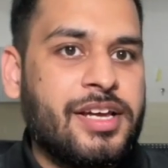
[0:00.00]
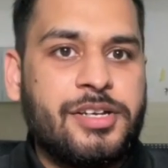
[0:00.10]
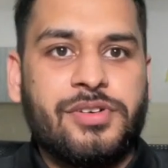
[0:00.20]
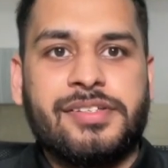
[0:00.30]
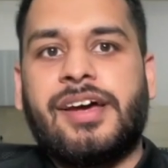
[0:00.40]
that
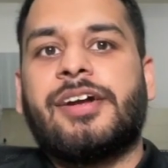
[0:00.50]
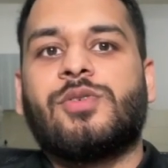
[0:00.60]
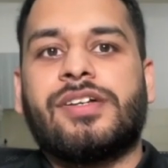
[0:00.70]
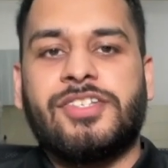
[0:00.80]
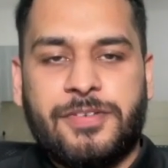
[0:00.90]
you desire to
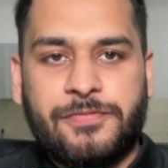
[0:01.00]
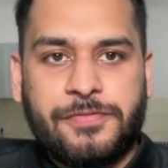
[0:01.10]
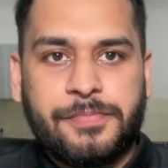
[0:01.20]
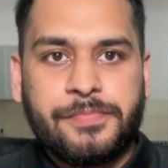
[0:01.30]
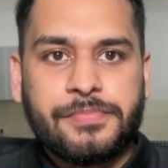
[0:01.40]
achieve.
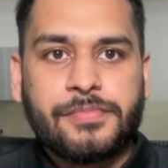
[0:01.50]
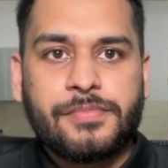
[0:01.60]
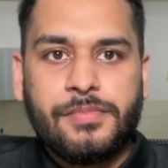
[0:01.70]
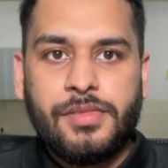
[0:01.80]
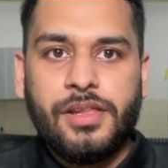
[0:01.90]

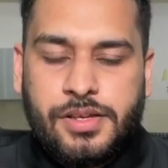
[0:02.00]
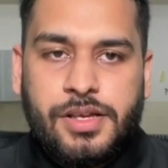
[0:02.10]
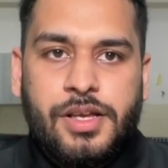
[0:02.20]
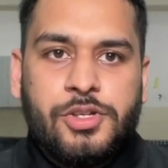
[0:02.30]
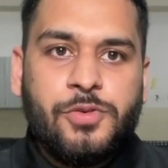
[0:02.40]

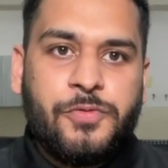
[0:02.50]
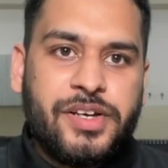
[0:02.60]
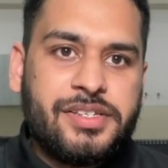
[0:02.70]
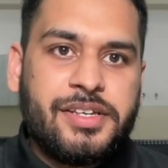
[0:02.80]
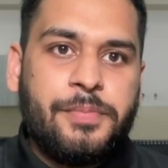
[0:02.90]
So
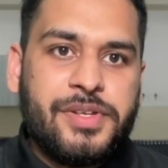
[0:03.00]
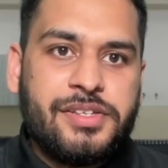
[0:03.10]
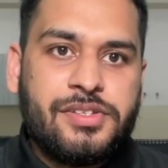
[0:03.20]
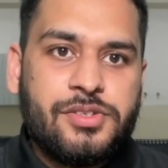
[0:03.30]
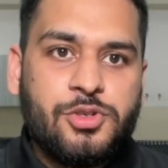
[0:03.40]
first step
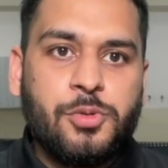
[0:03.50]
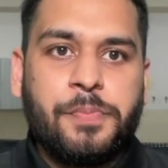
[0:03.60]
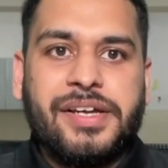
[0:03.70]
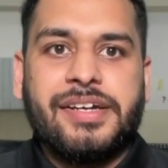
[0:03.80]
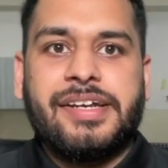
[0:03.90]
is to
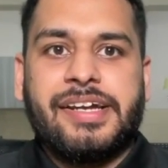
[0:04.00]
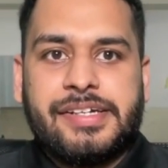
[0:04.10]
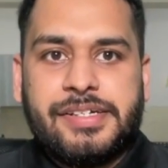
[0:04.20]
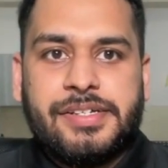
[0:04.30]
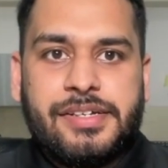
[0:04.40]
pick a
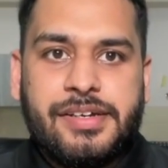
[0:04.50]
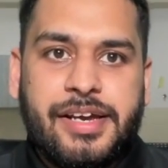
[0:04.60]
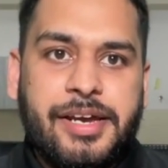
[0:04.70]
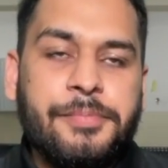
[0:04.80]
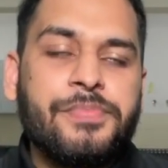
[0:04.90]
date,
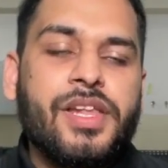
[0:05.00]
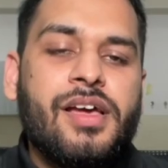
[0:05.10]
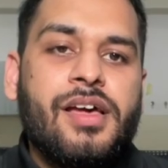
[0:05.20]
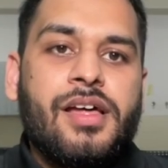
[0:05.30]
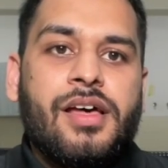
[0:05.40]
right?
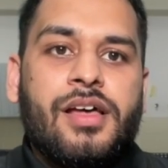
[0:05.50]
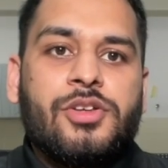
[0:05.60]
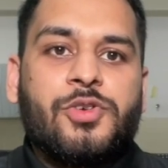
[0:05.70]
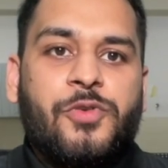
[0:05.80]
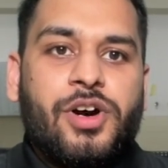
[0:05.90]

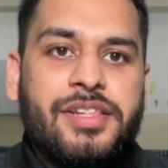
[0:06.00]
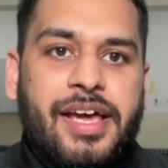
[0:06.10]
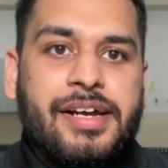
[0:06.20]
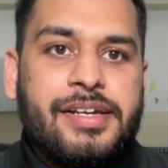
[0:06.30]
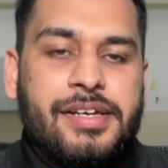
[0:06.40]
So for
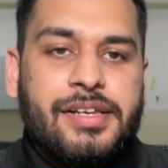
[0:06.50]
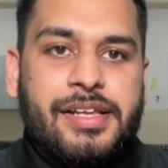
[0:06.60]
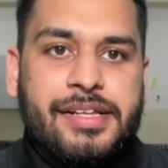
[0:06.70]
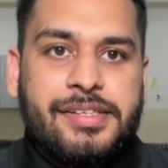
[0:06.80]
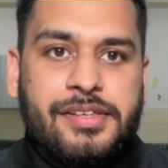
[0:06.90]
that,
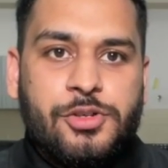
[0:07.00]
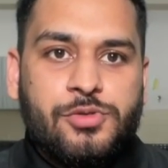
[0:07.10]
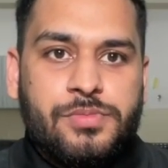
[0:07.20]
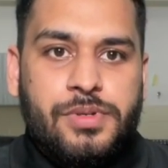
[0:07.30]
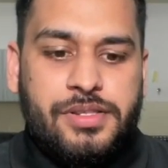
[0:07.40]
let's
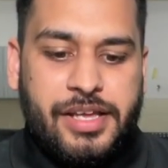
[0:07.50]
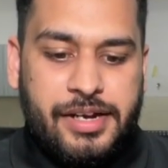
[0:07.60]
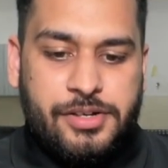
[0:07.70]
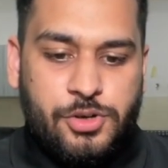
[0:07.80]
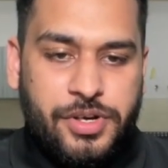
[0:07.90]
assume
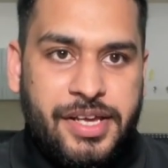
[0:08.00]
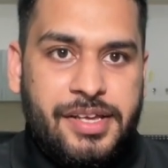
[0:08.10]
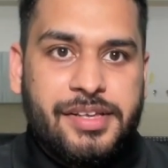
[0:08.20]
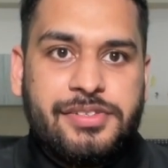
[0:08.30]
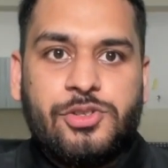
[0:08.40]
that today
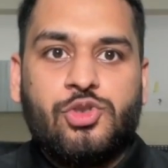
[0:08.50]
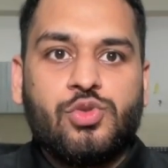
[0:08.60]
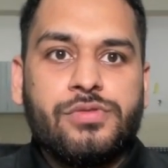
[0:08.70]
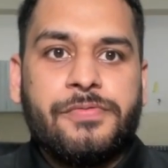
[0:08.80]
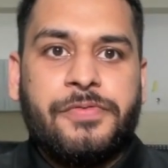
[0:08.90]
is
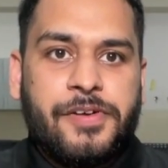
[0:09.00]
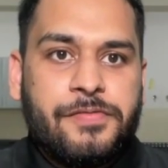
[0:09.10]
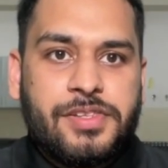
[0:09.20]
June 5th